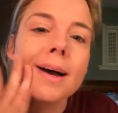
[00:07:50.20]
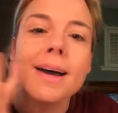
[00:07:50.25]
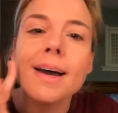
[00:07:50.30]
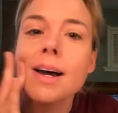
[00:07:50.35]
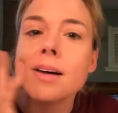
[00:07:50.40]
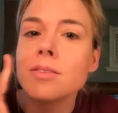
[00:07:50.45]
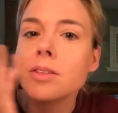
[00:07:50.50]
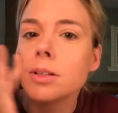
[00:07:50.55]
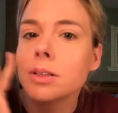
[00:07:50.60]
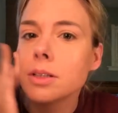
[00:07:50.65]
I
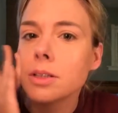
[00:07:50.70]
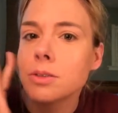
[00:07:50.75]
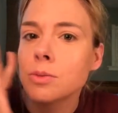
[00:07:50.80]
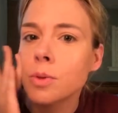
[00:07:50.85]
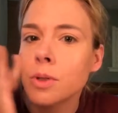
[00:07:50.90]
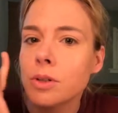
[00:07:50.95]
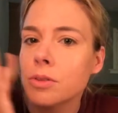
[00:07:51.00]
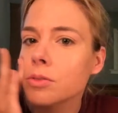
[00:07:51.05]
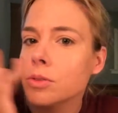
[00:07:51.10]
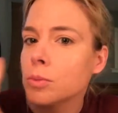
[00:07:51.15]
have all these
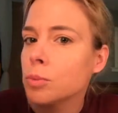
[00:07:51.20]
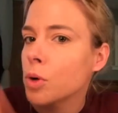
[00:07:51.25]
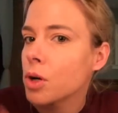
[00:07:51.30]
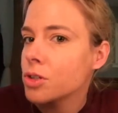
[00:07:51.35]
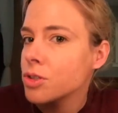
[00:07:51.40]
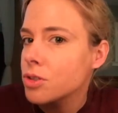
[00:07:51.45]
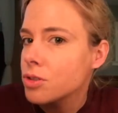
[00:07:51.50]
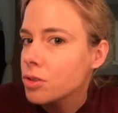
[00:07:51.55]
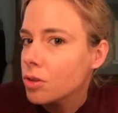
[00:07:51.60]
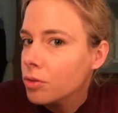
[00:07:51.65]
wonderful
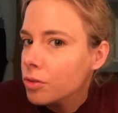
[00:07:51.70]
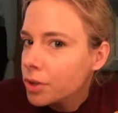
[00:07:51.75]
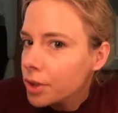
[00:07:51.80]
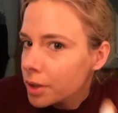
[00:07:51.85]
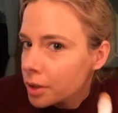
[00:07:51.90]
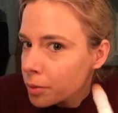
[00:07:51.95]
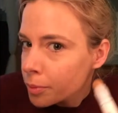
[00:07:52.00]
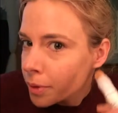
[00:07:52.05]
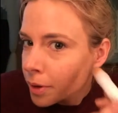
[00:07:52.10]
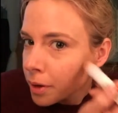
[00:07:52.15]
brushes over
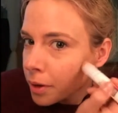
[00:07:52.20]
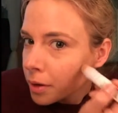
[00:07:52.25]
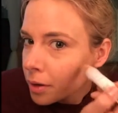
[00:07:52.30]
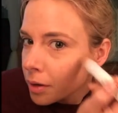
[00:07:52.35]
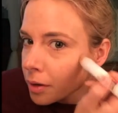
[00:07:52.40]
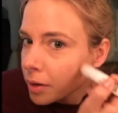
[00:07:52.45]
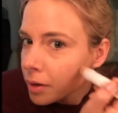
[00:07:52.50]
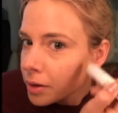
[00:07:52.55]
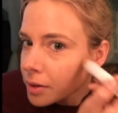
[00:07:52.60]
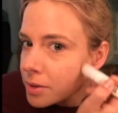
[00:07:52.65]
here, but
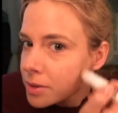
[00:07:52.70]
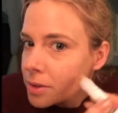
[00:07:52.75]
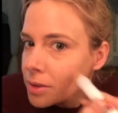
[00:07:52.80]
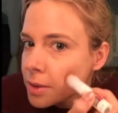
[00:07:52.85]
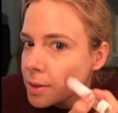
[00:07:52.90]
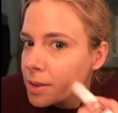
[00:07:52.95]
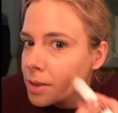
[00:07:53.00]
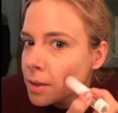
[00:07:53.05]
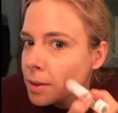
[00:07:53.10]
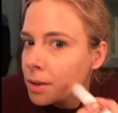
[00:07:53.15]

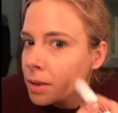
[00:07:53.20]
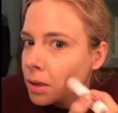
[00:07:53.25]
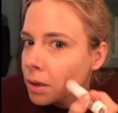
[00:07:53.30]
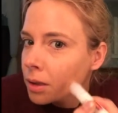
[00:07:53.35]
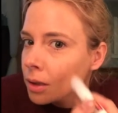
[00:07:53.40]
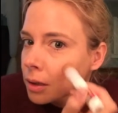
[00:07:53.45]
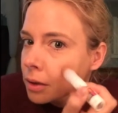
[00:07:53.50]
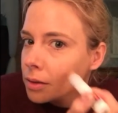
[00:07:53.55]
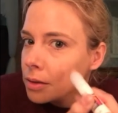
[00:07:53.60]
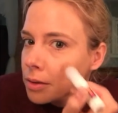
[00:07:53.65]
honestly,
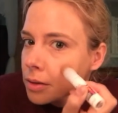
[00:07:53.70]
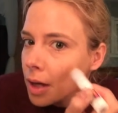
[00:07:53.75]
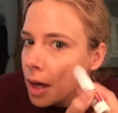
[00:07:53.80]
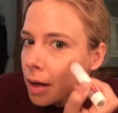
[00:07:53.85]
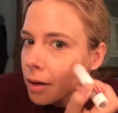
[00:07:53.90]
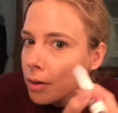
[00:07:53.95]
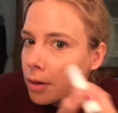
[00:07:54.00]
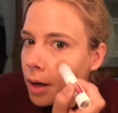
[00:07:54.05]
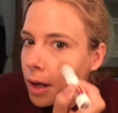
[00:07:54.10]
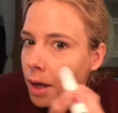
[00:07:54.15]
it's
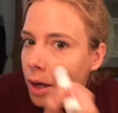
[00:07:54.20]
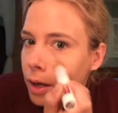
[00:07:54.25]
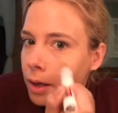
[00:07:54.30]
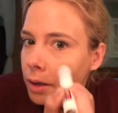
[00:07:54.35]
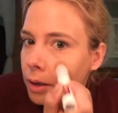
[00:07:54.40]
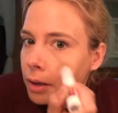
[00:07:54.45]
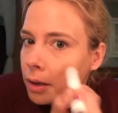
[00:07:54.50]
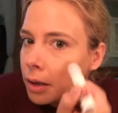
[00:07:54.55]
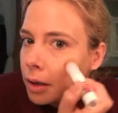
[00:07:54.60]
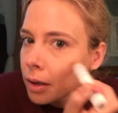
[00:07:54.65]

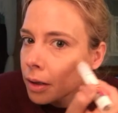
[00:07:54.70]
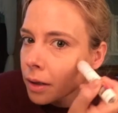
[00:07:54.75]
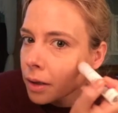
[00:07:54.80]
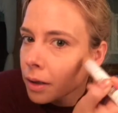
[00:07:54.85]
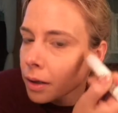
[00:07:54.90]
Saturday, and